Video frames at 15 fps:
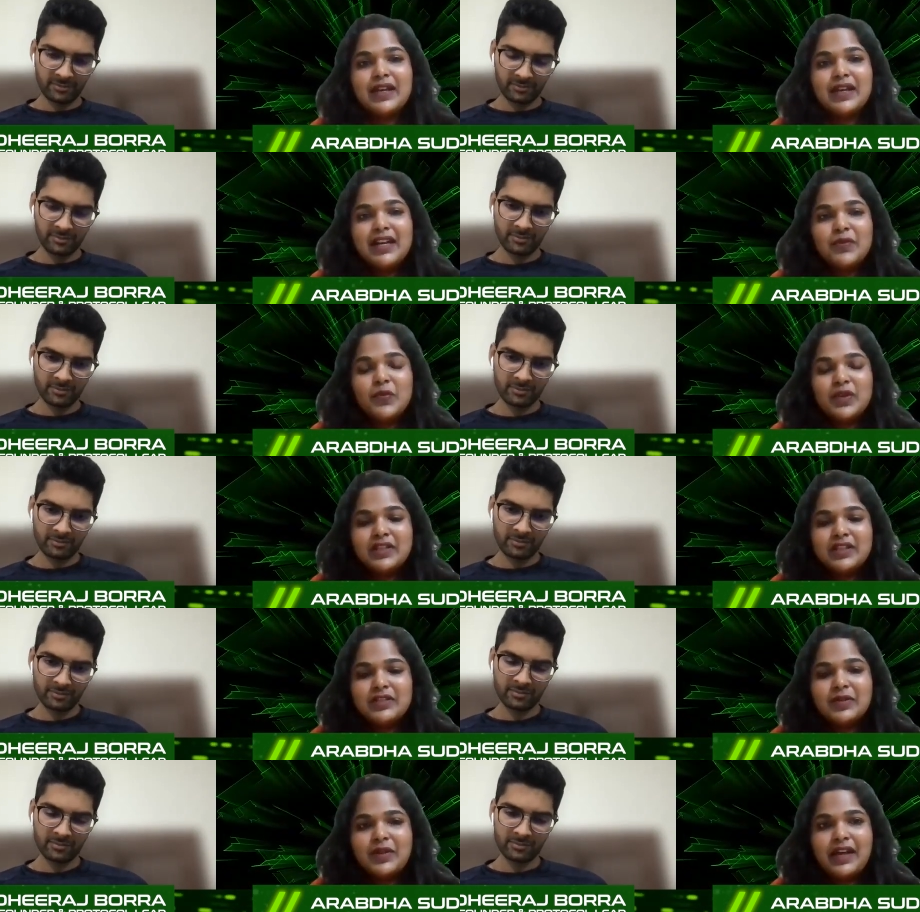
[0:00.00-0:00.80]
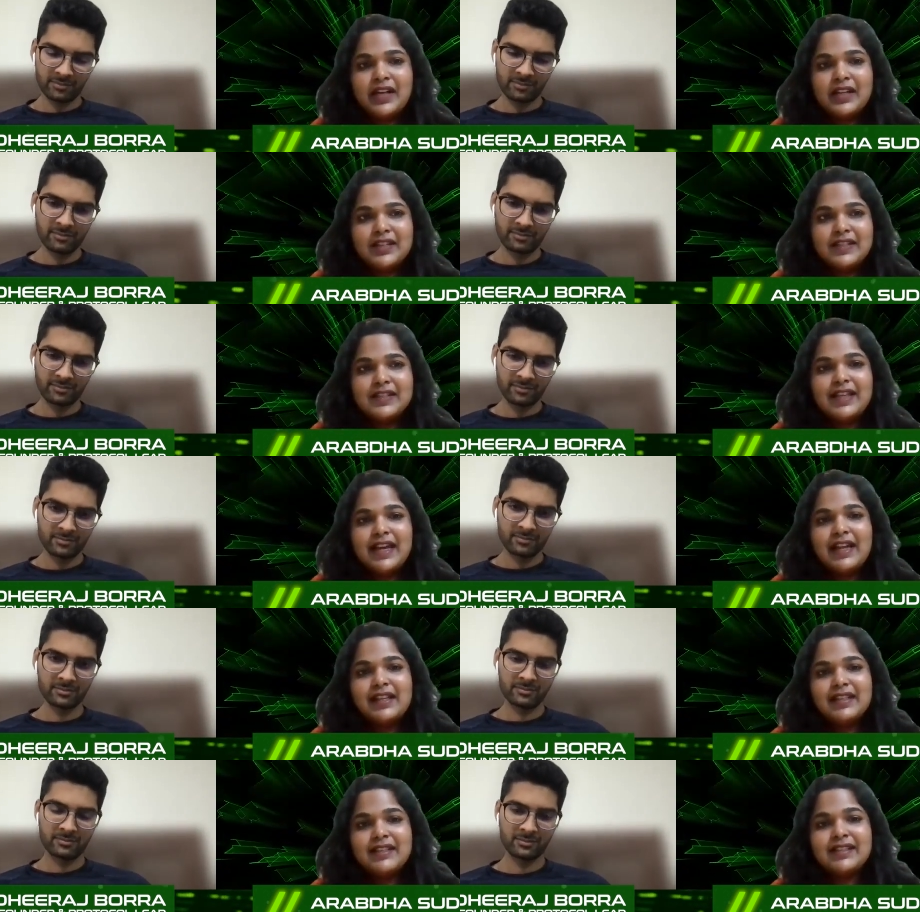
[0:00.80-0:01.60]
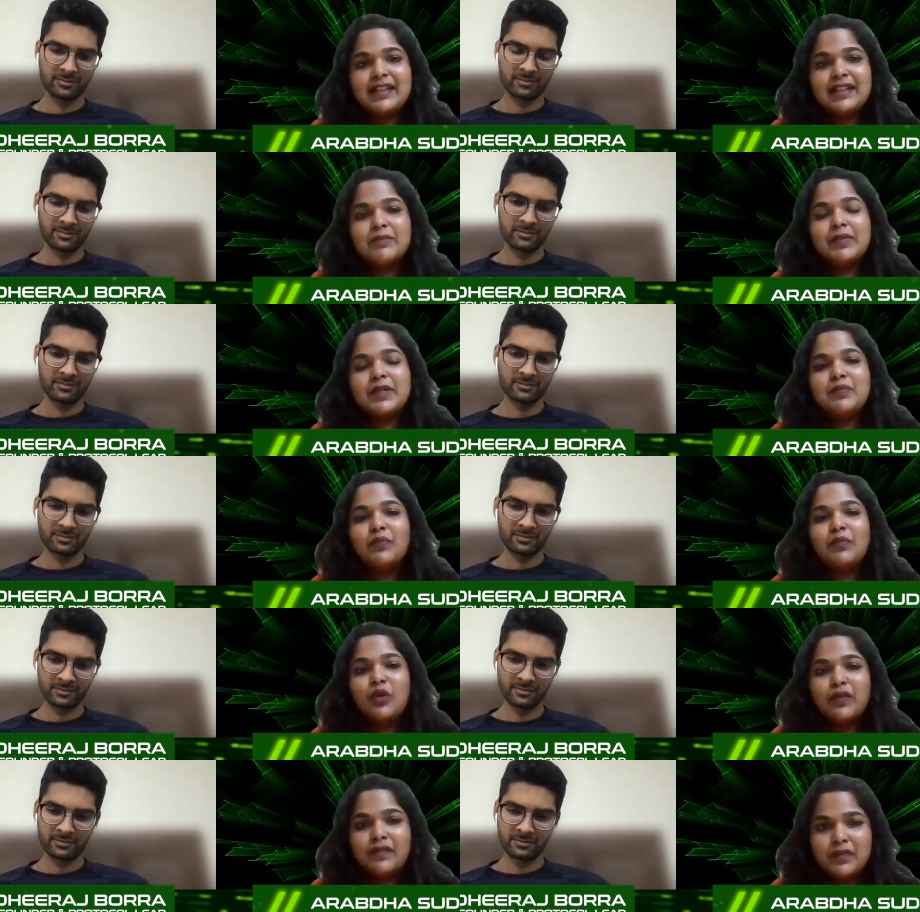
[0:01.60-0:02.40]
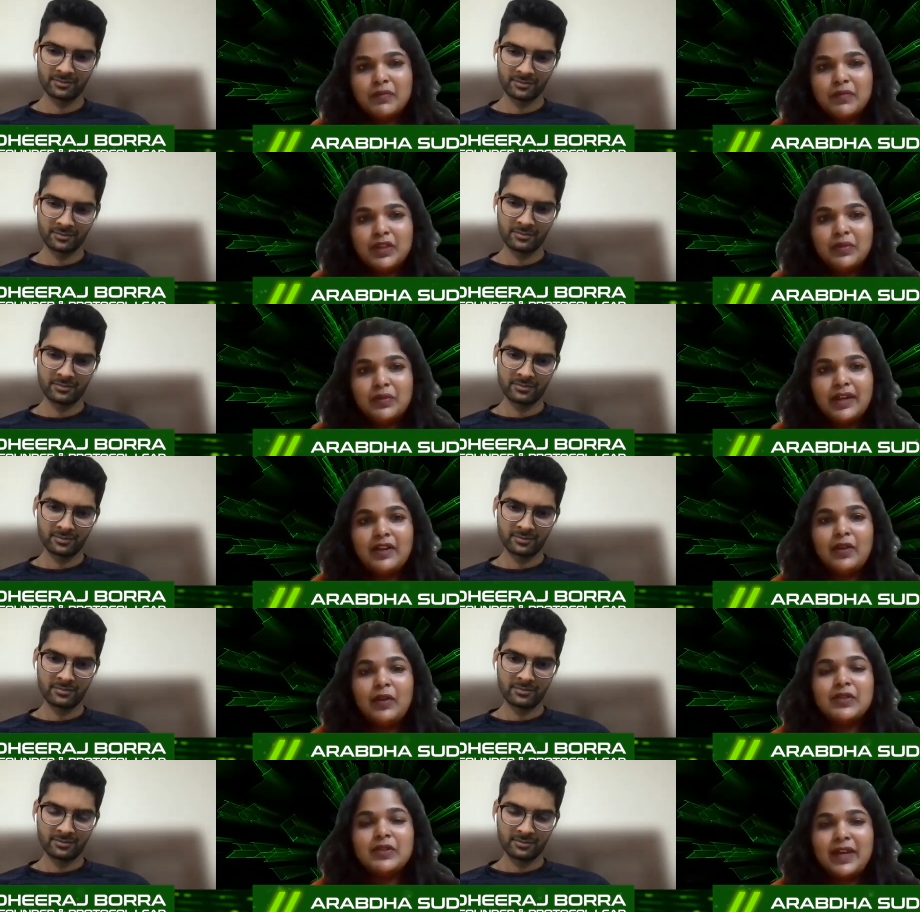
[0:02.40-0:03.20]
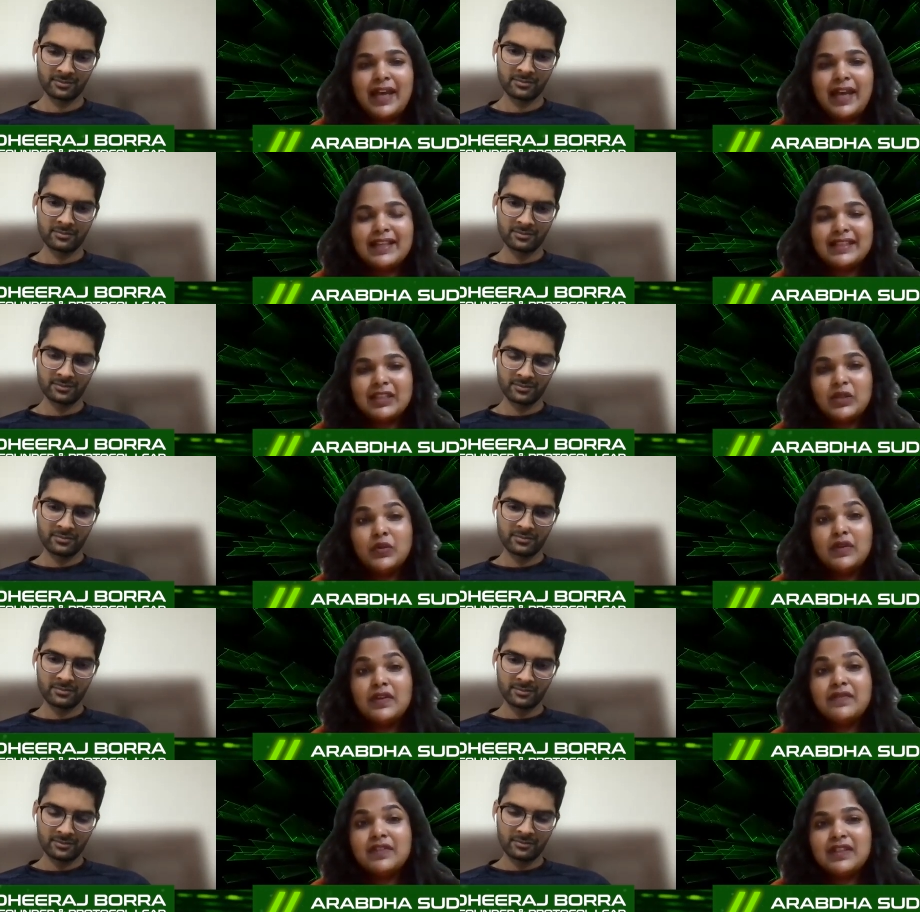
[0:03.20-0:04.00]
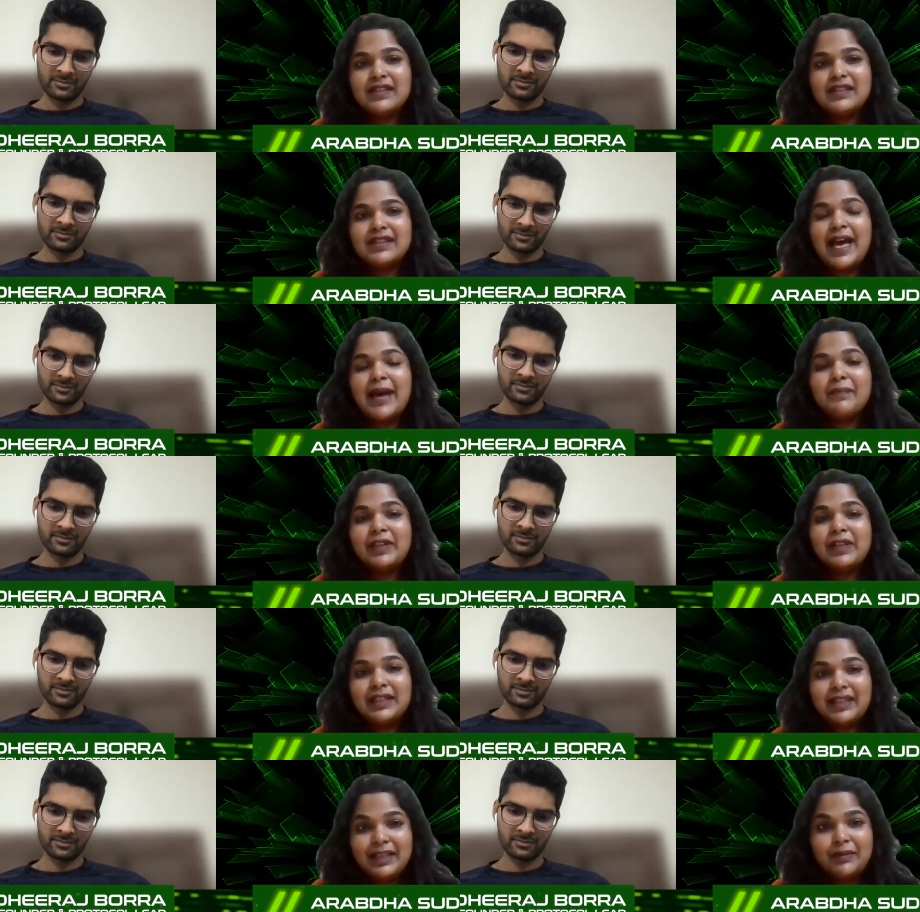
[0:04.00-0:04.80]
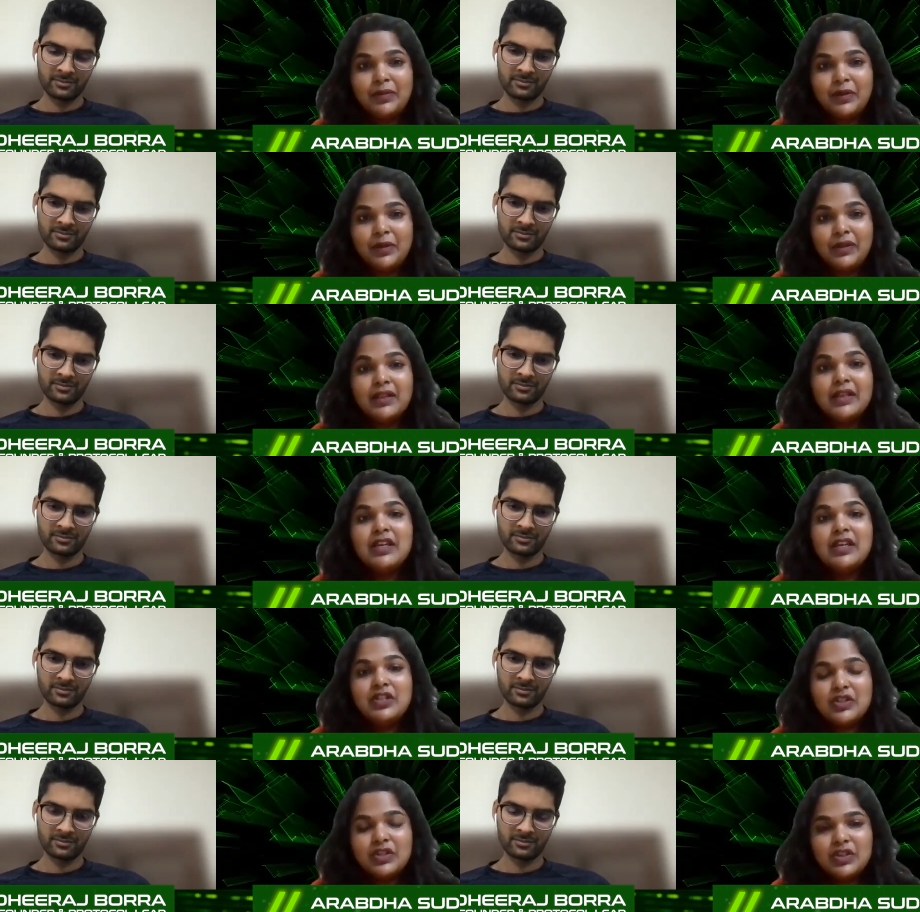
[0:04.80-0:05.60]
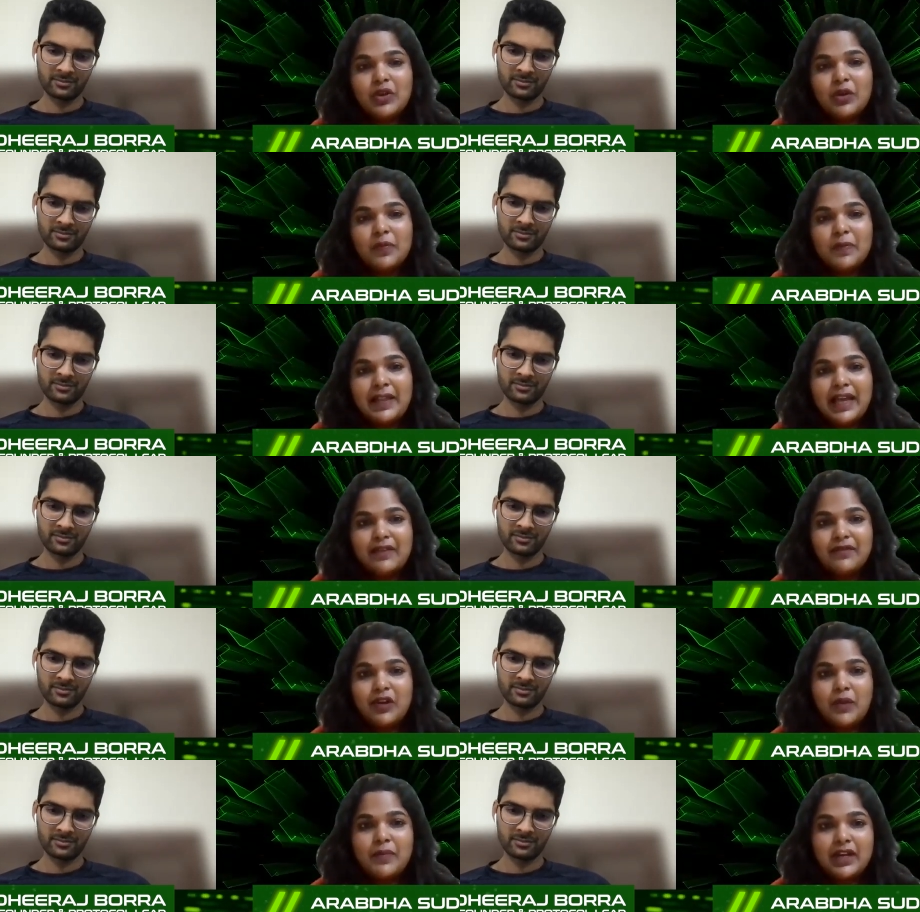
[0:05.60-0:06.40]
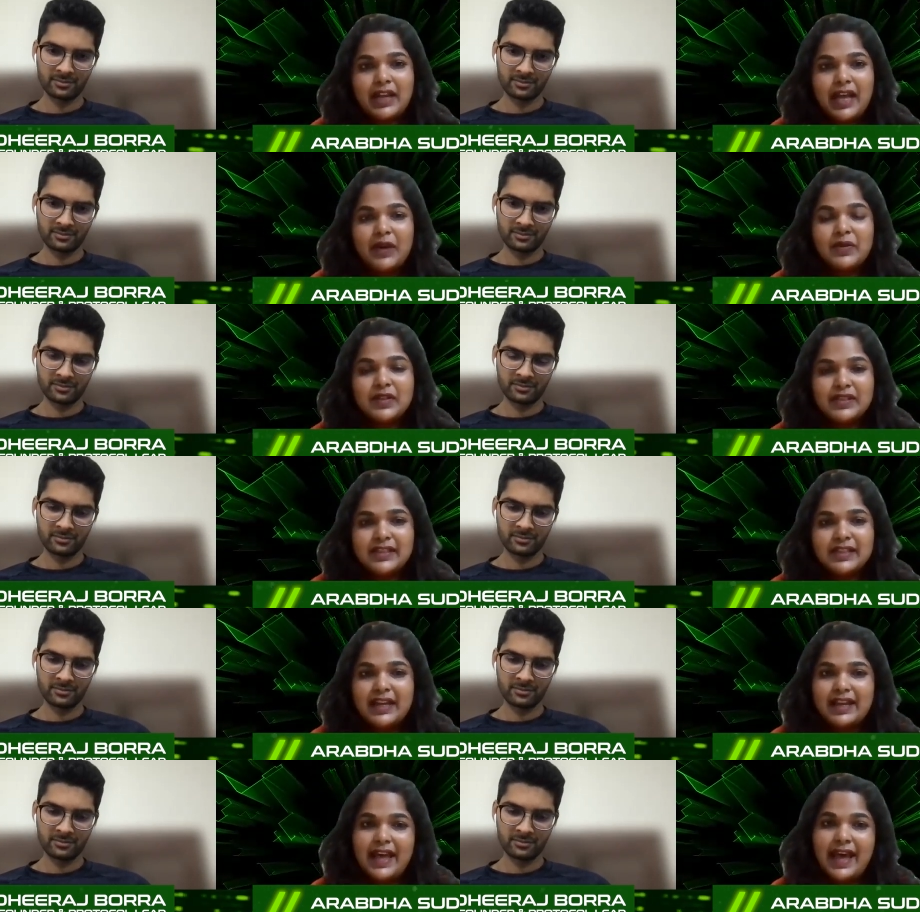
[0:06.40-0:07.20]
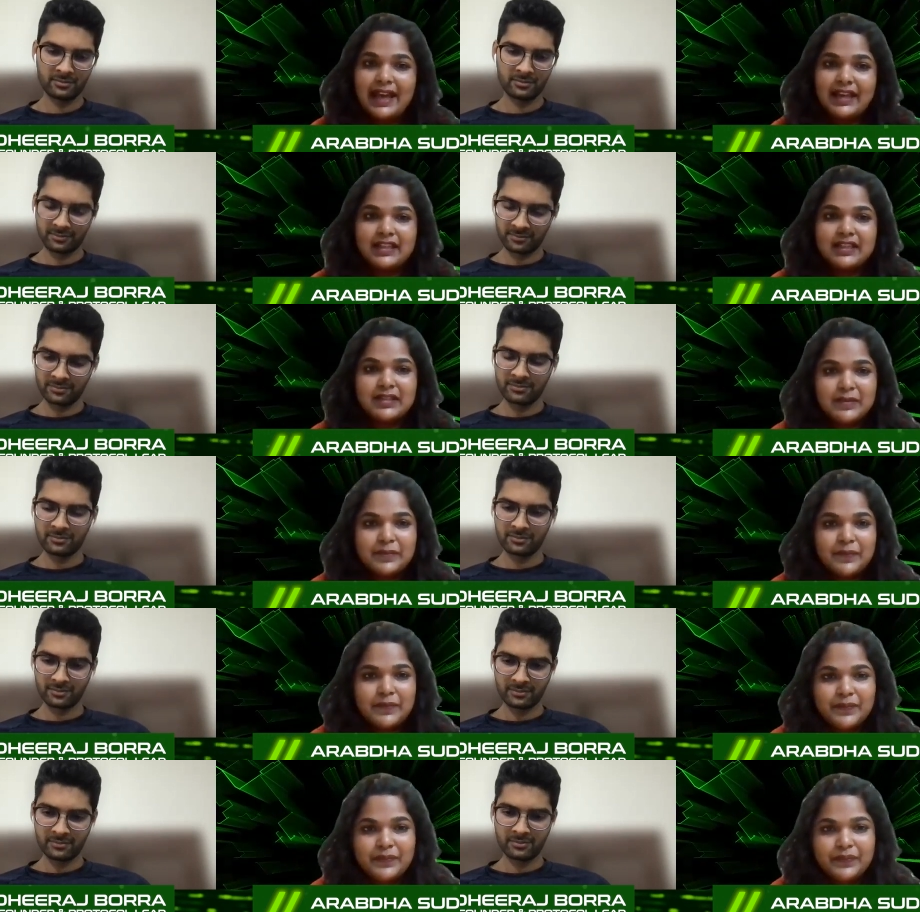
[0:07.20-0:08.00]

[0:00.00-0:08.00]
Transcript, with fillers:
Speaker 1: So I kind of wanted to understand this a little bit more from you, and also ask you if this is applicable to your platform, and how does that act?